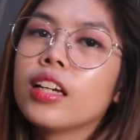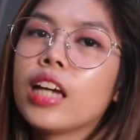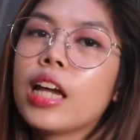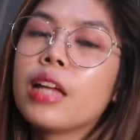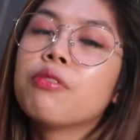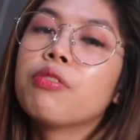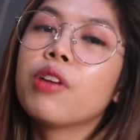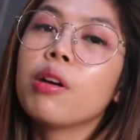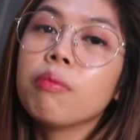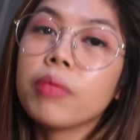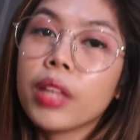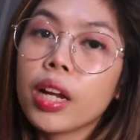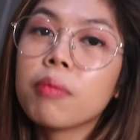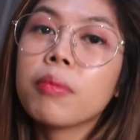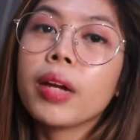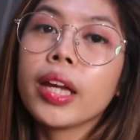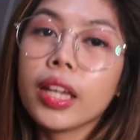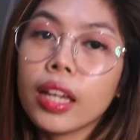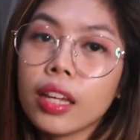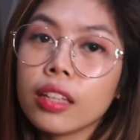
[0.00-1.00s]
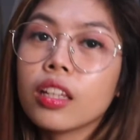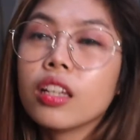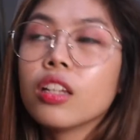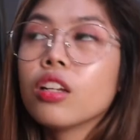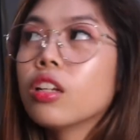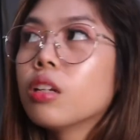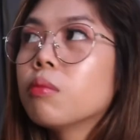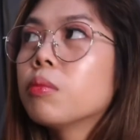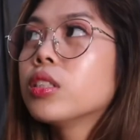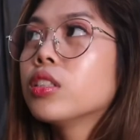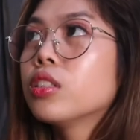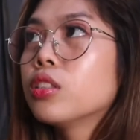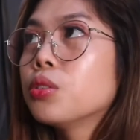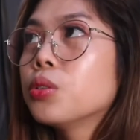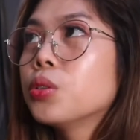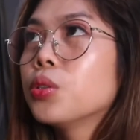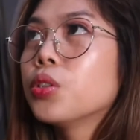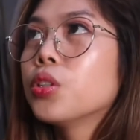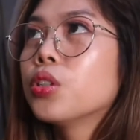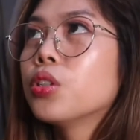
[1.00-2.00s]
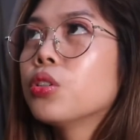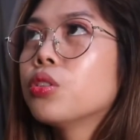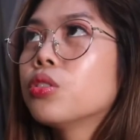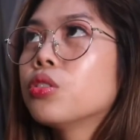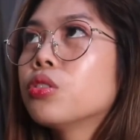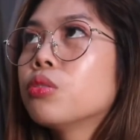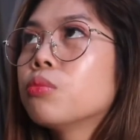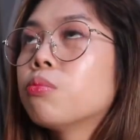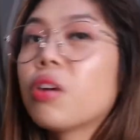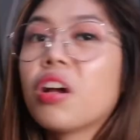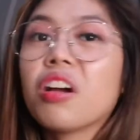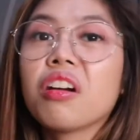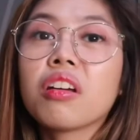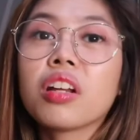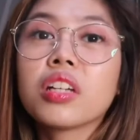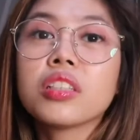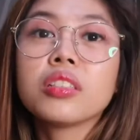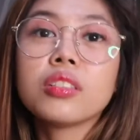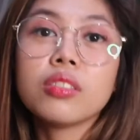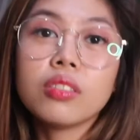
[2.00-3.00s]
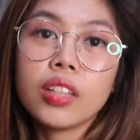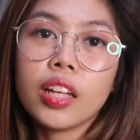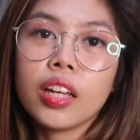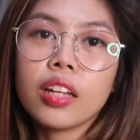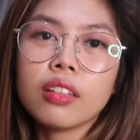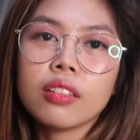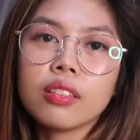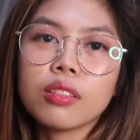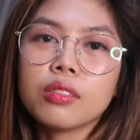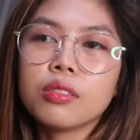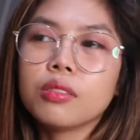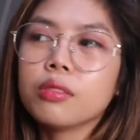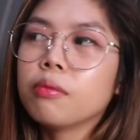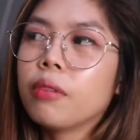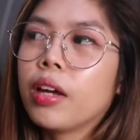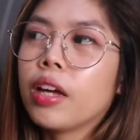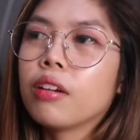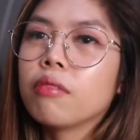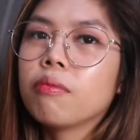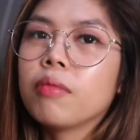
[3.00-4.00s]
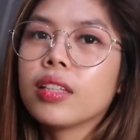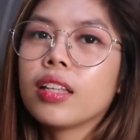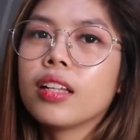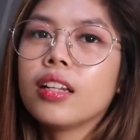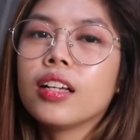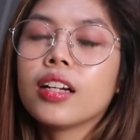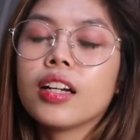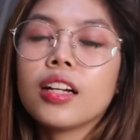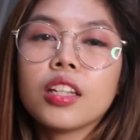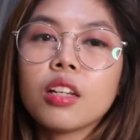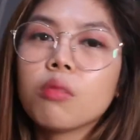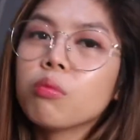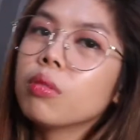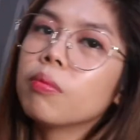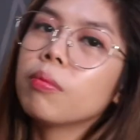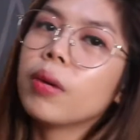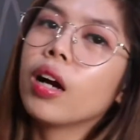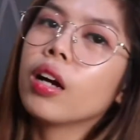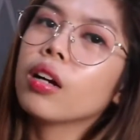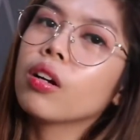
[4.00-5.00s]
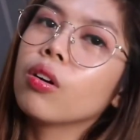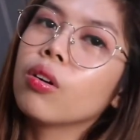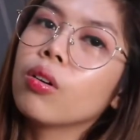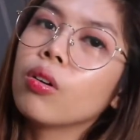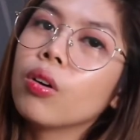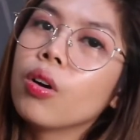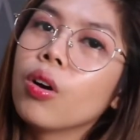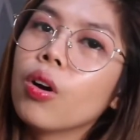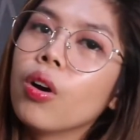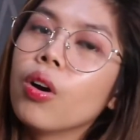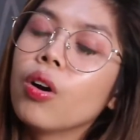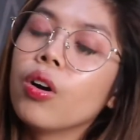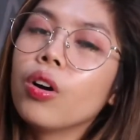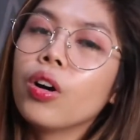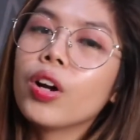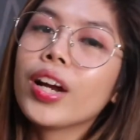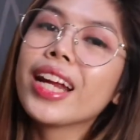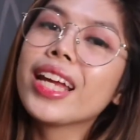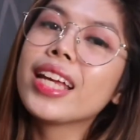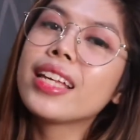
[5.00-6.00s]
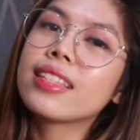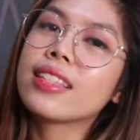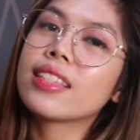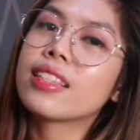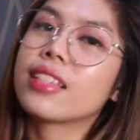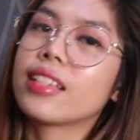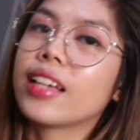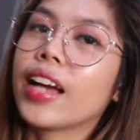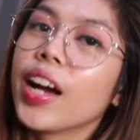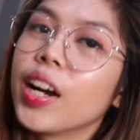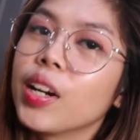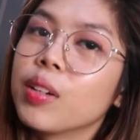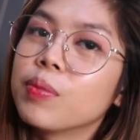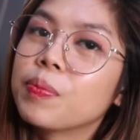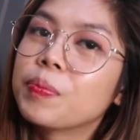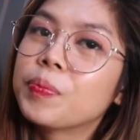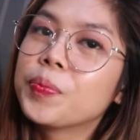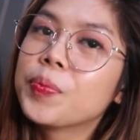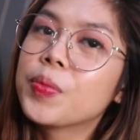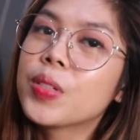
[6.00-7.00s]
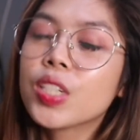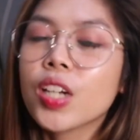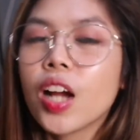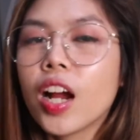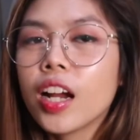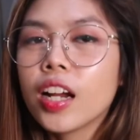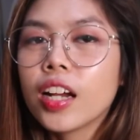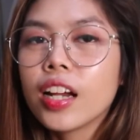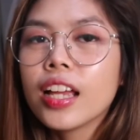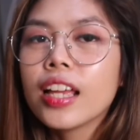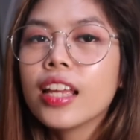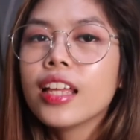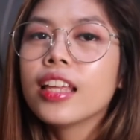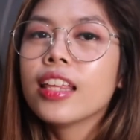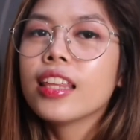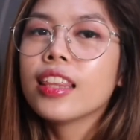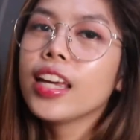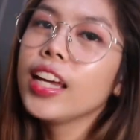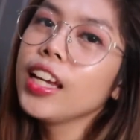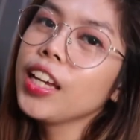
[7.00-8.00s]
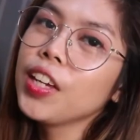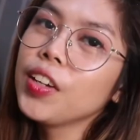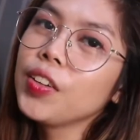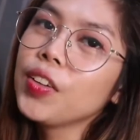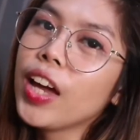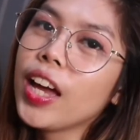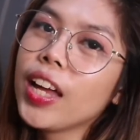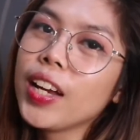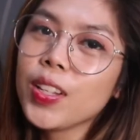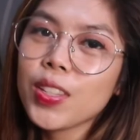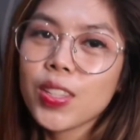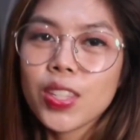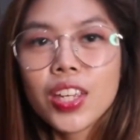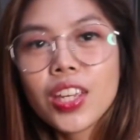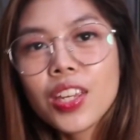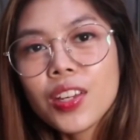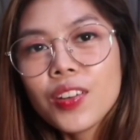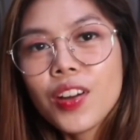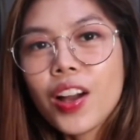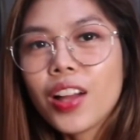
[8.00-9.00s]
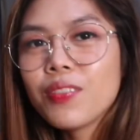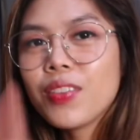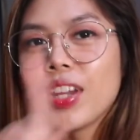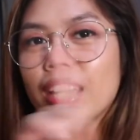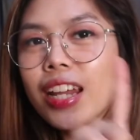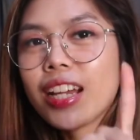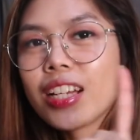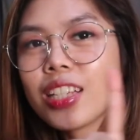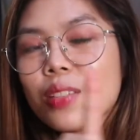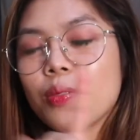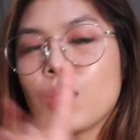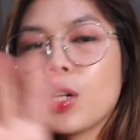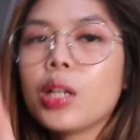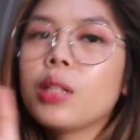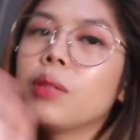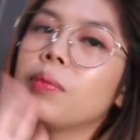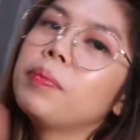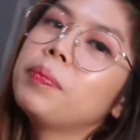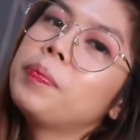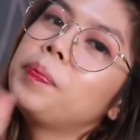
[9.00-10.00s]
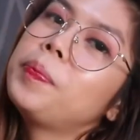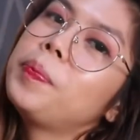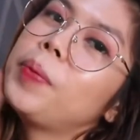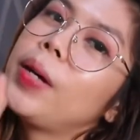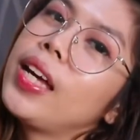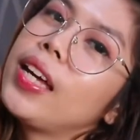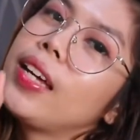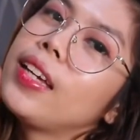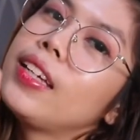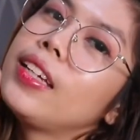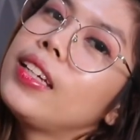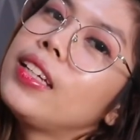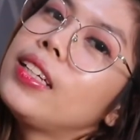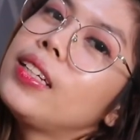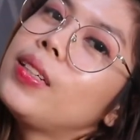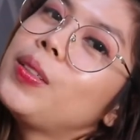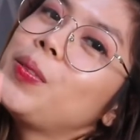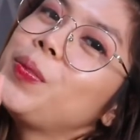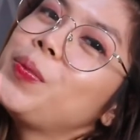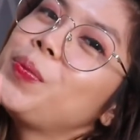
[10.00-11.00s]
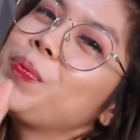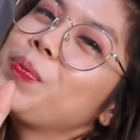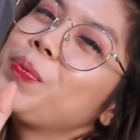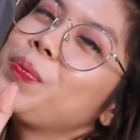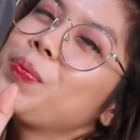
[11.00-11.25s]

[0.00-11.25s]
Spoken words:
And from there, makikita nyo naman siguro yung progress ko din. Kung meron ba talaga nagbabago. Or is this scam? Char. Thank you, and I'll see you on my next one. Bye!